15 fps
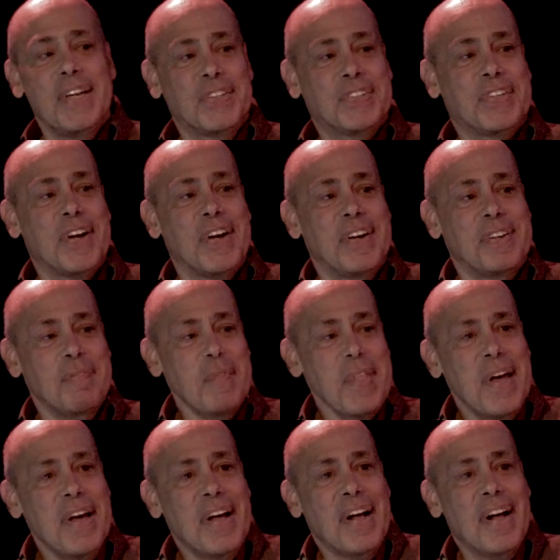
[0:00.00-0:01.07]
his turn.
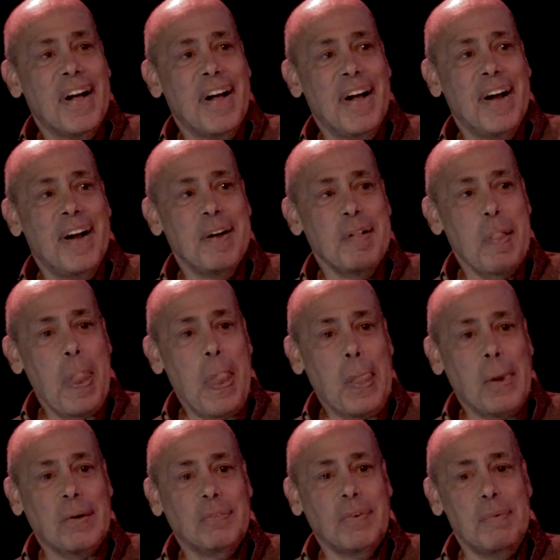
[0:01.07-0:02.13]
Uh,
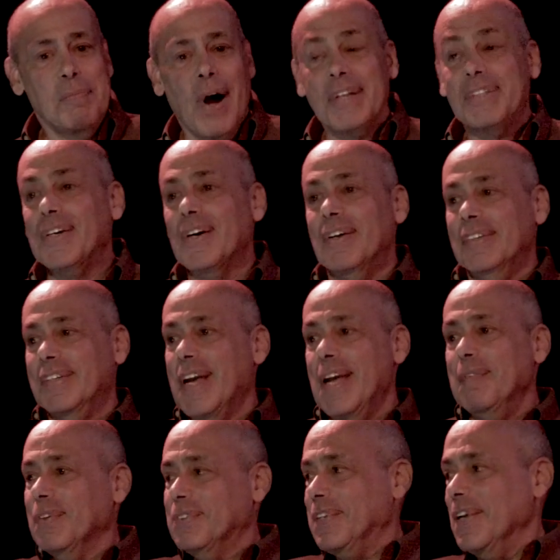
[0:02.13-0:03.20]
when my turn
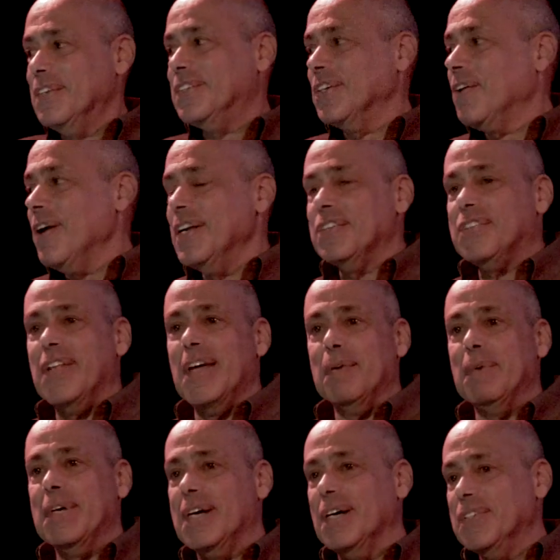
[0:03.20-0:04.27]
came, it's the greatest
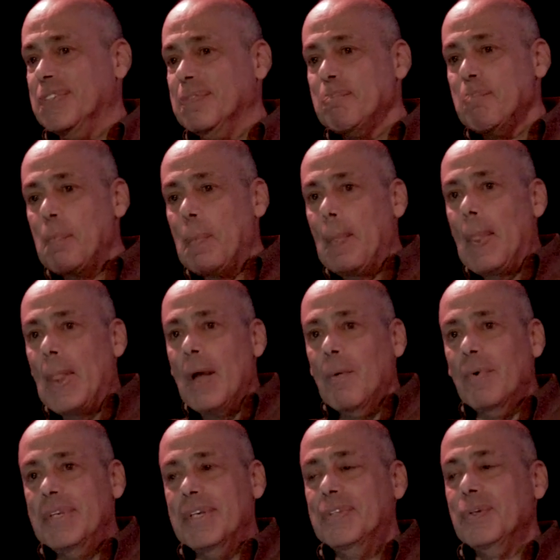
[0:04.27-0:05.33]
thing because
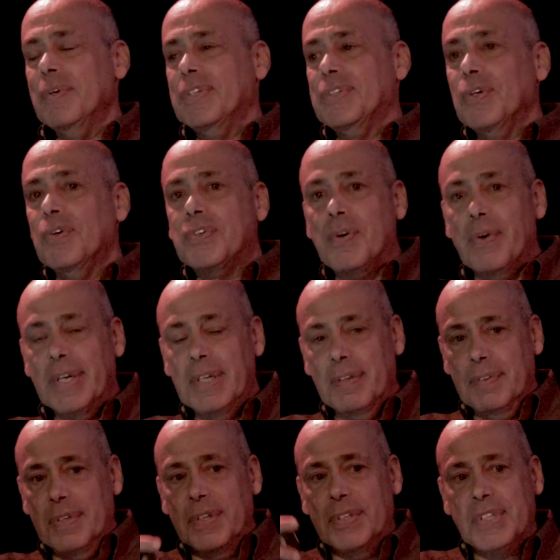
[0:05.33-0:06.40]
when you're doing suturing,
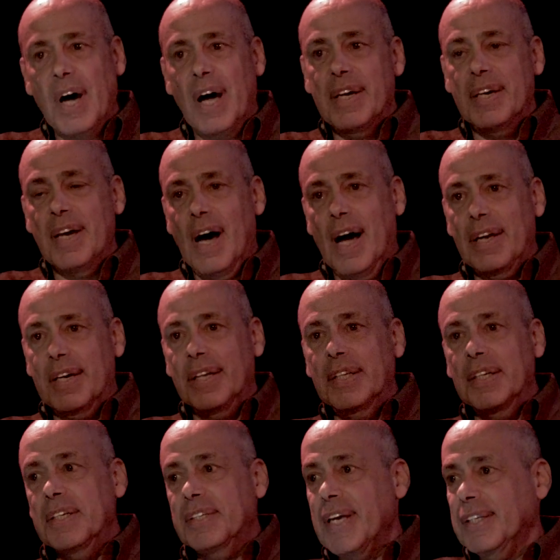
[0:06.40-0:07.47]
you, you tie a knot, and
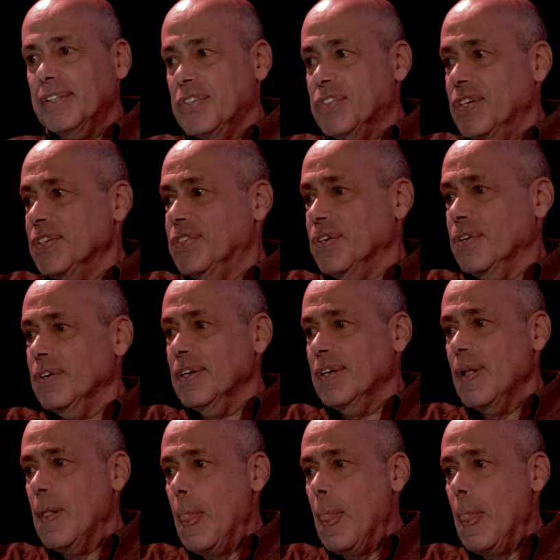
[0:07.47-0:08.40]
then you take the scissor,